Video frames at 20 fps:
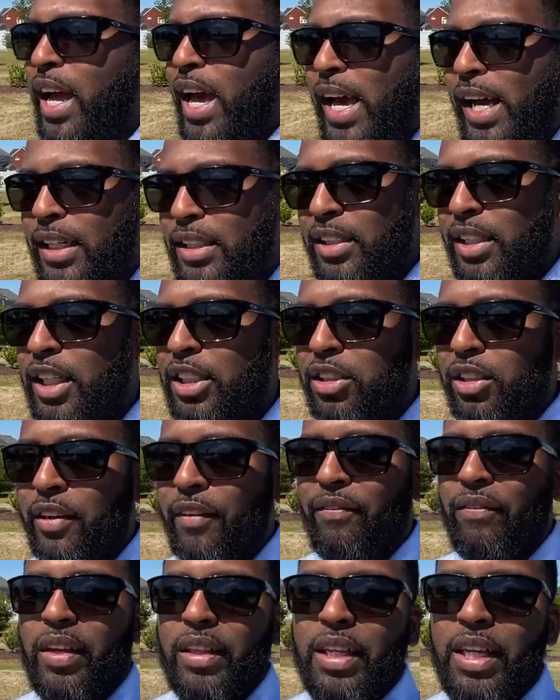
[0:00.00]
access to the
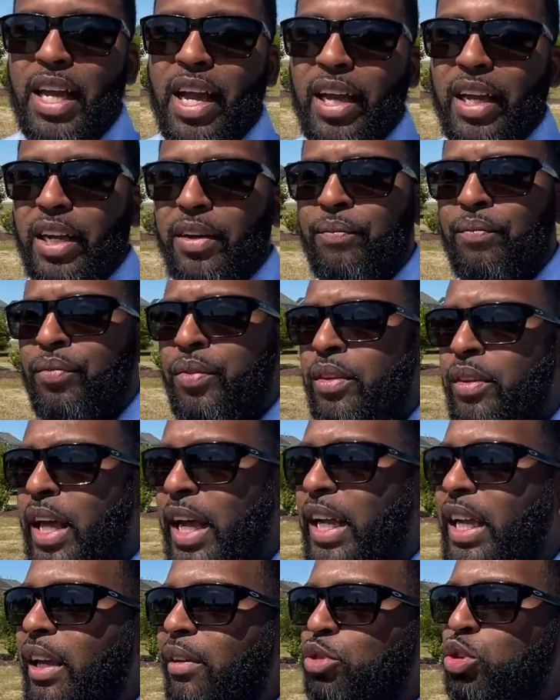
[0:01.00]
58
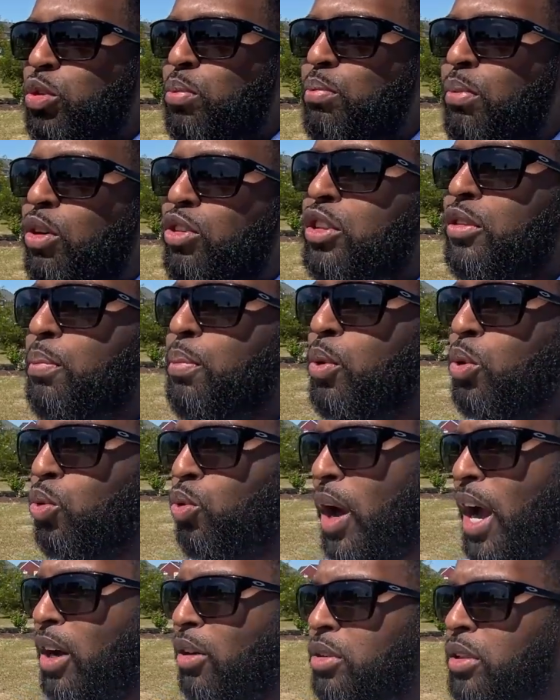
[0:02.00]
that gives you multiple
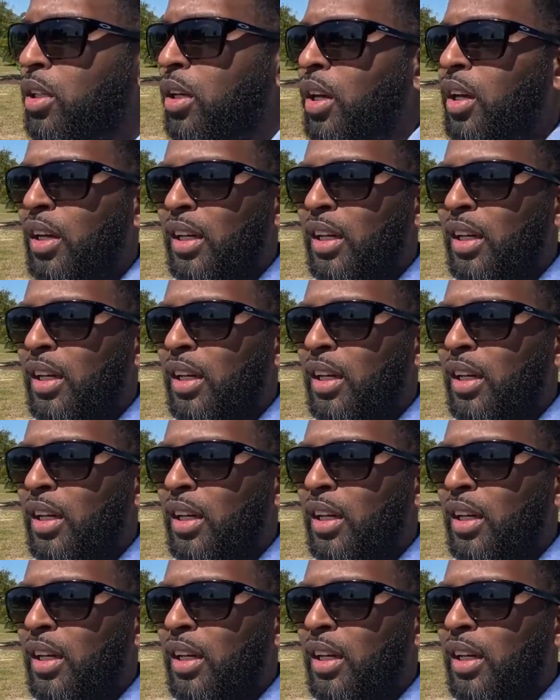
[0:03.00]
routes